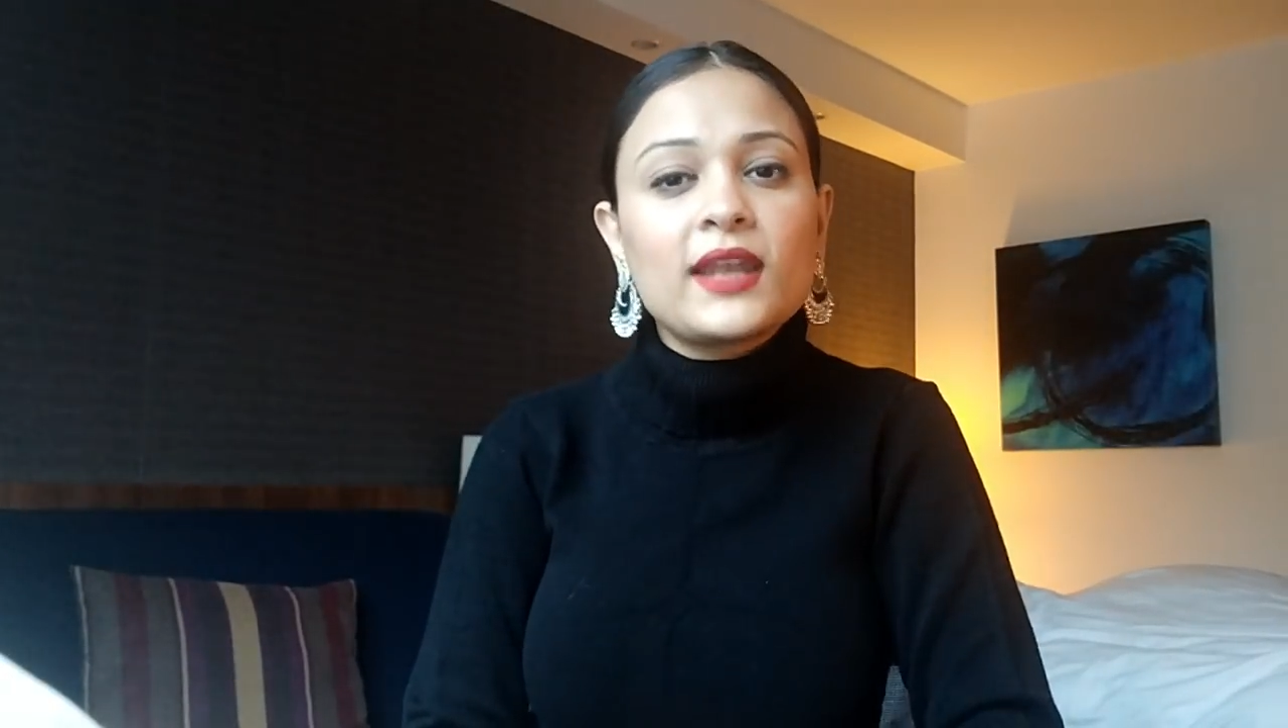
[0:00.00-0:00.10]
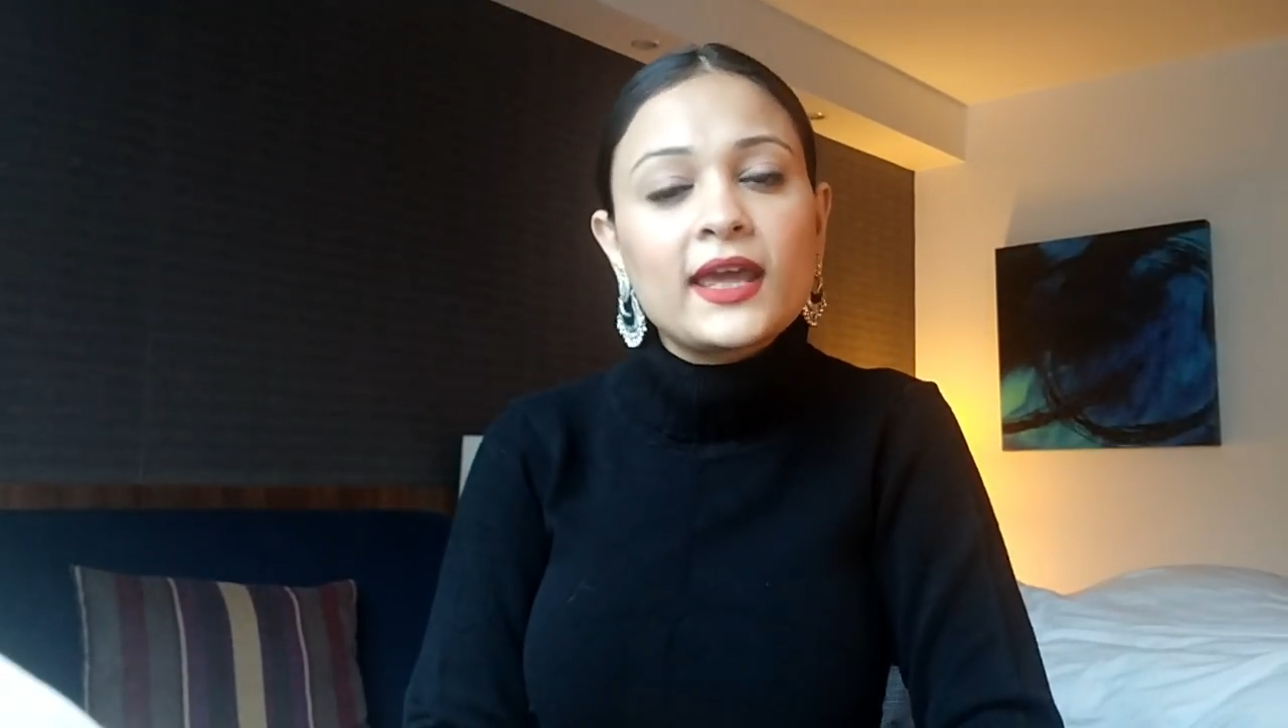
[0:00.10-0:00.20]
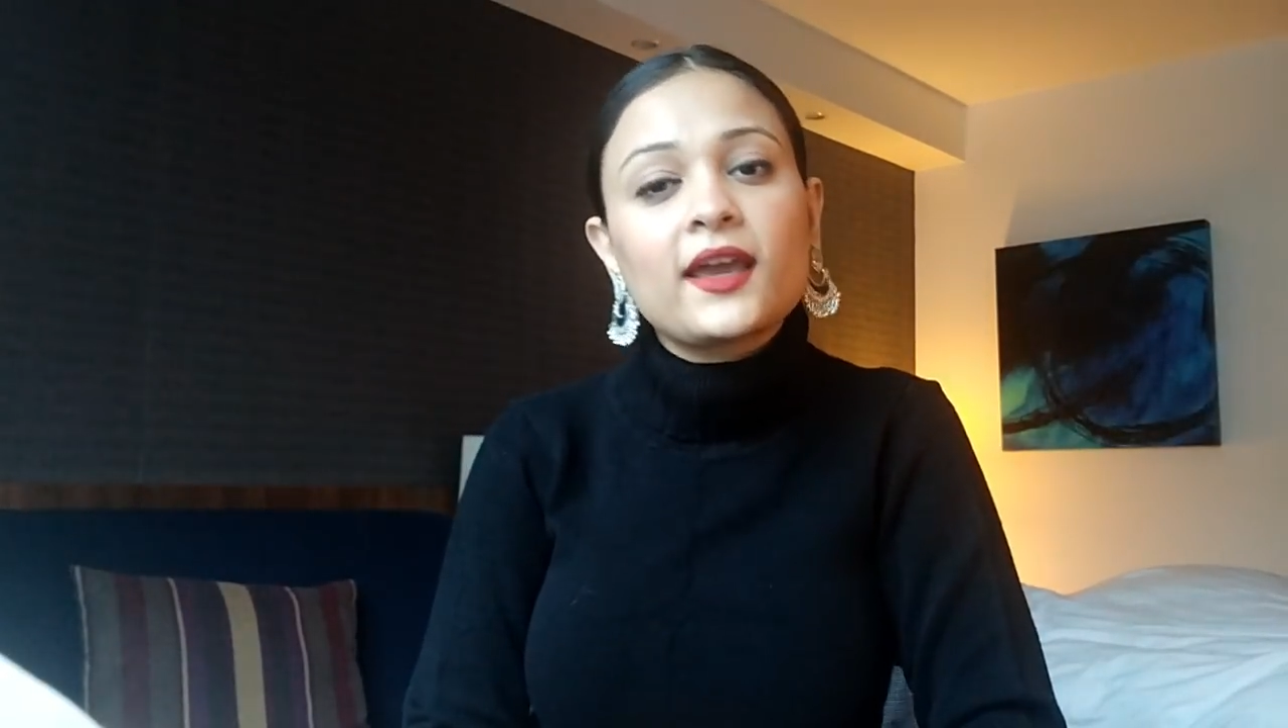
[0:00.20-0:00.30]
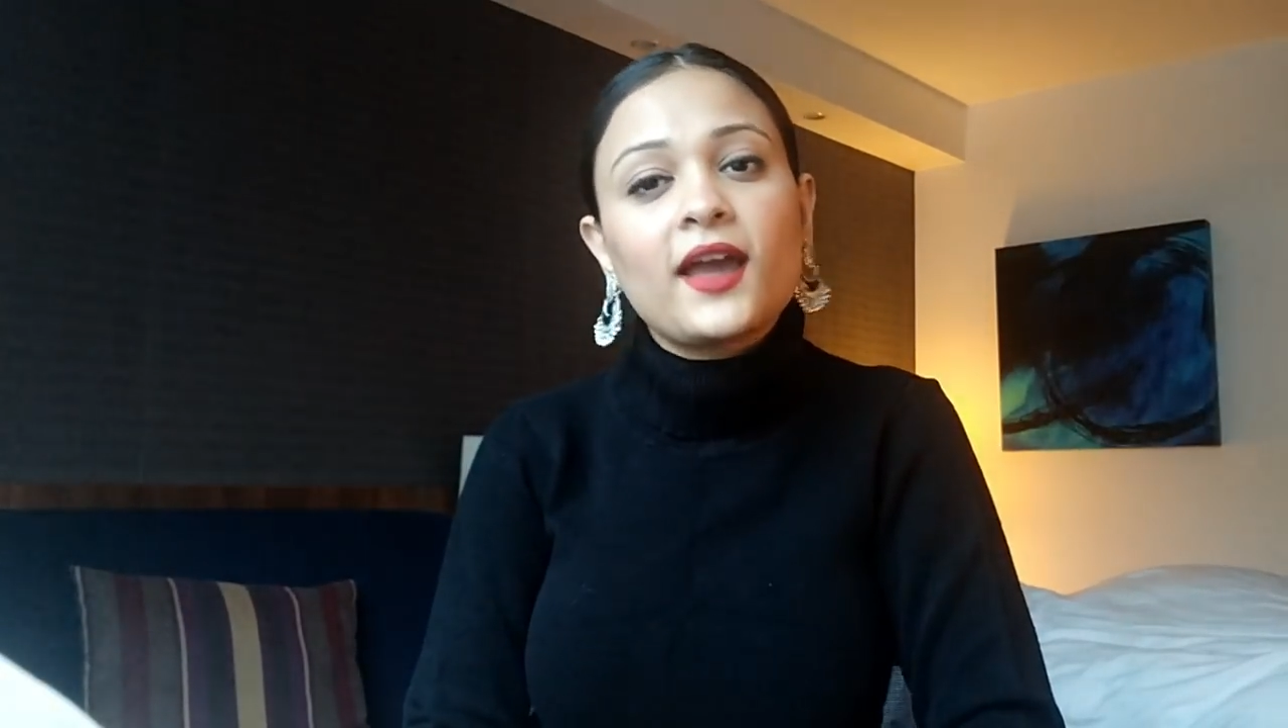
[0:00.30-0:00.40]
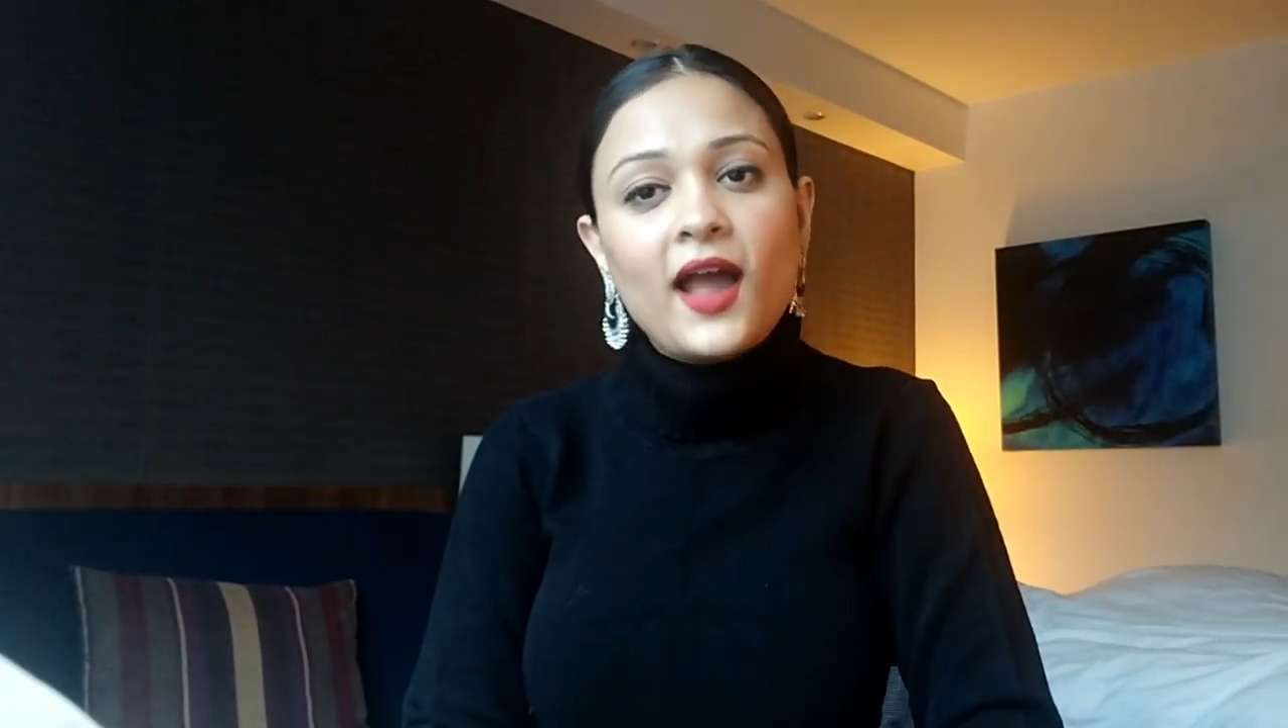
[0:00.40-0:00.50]

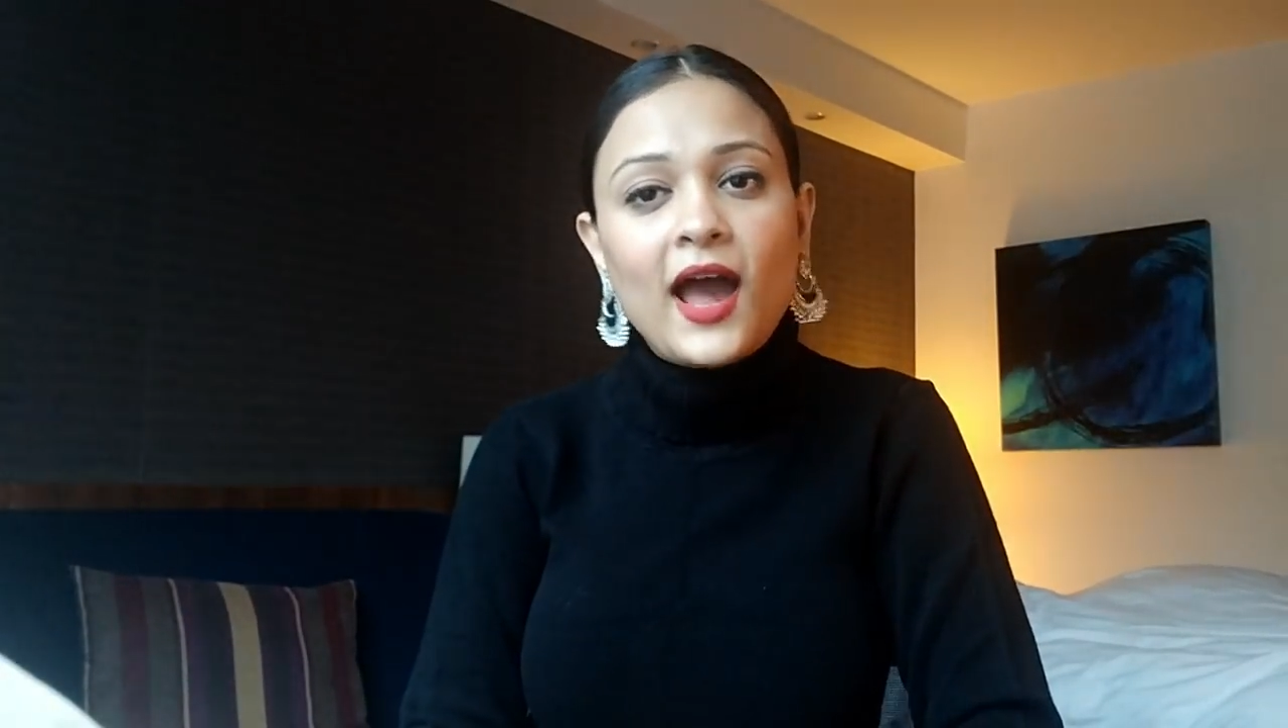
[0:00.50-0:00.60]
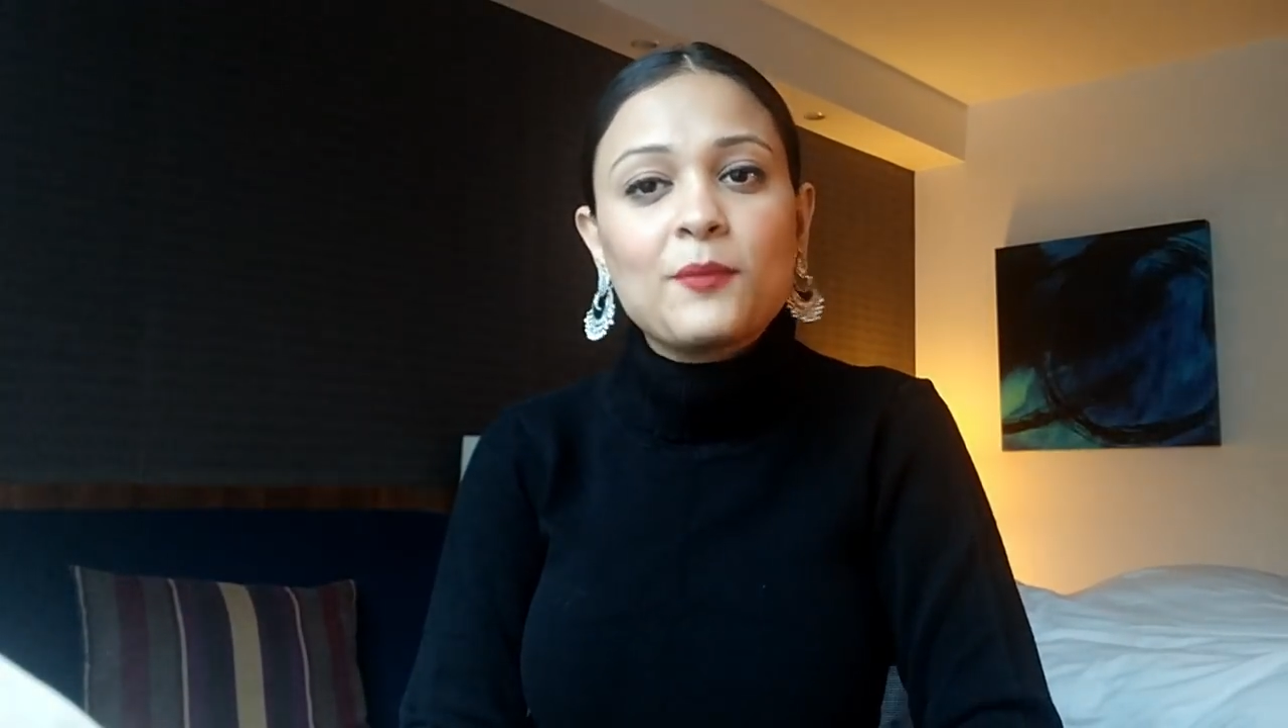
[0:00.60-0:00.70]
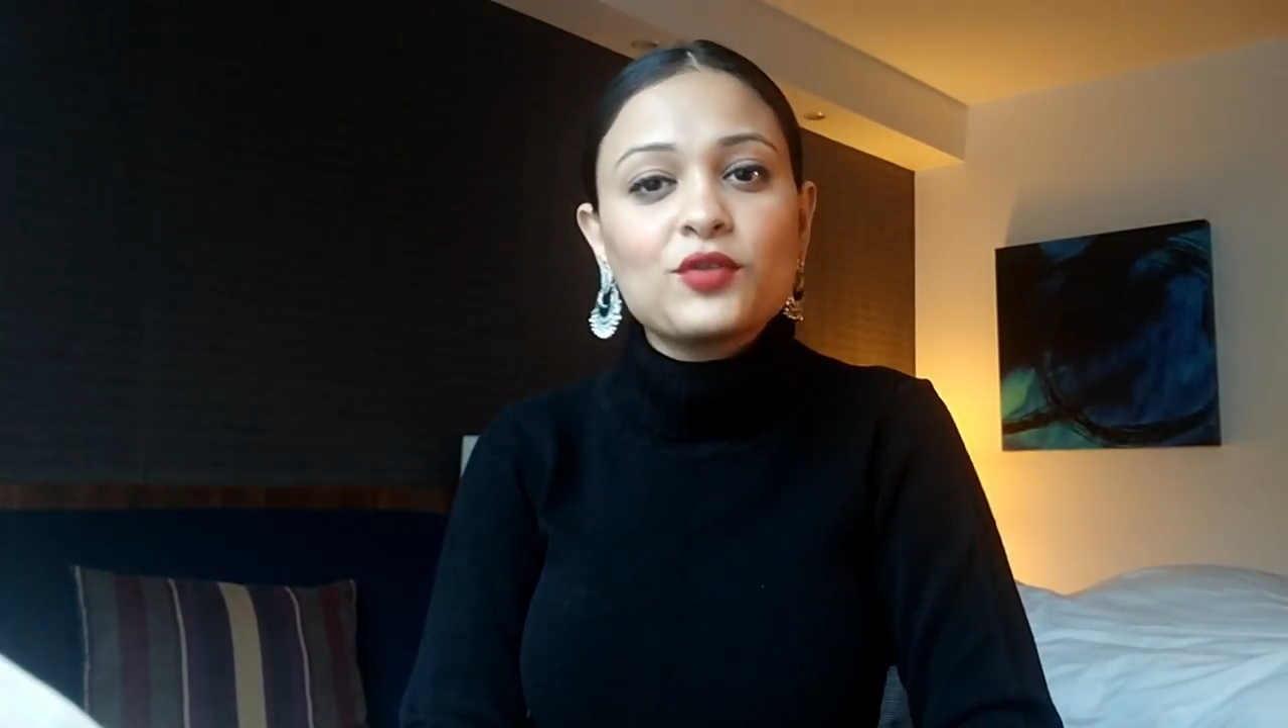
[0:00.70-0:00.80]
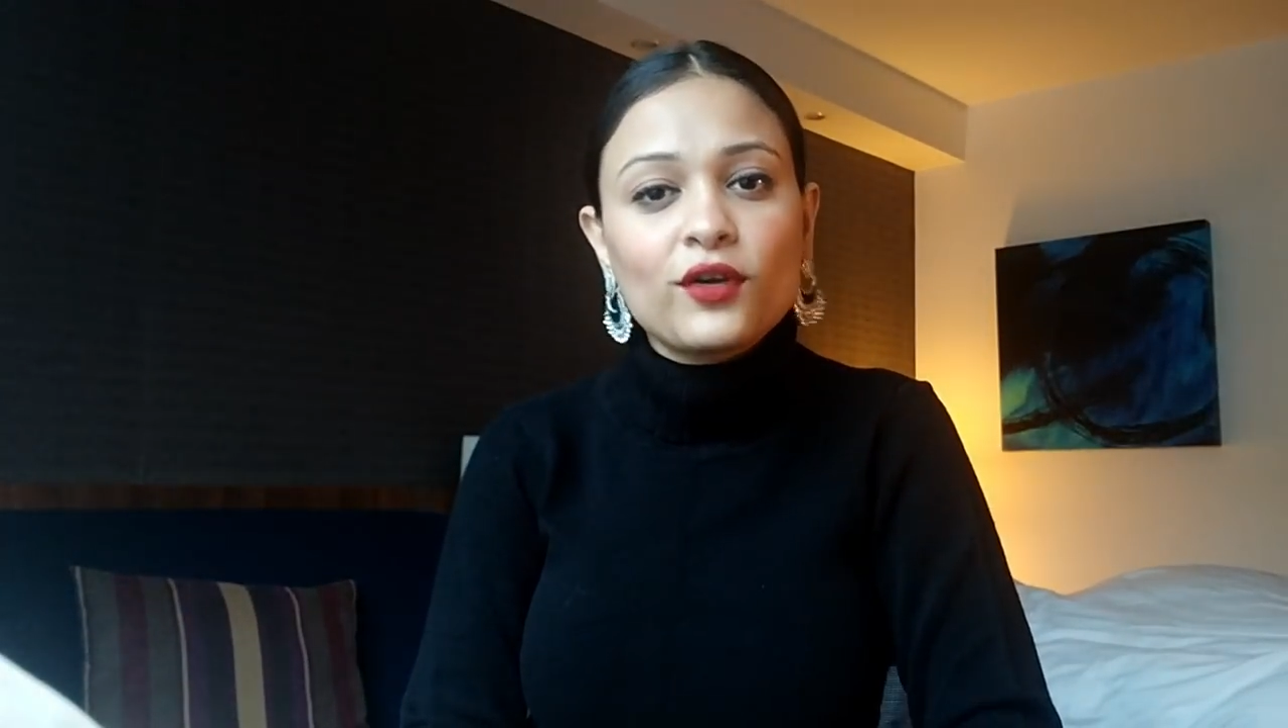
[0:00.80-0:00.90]
like I'm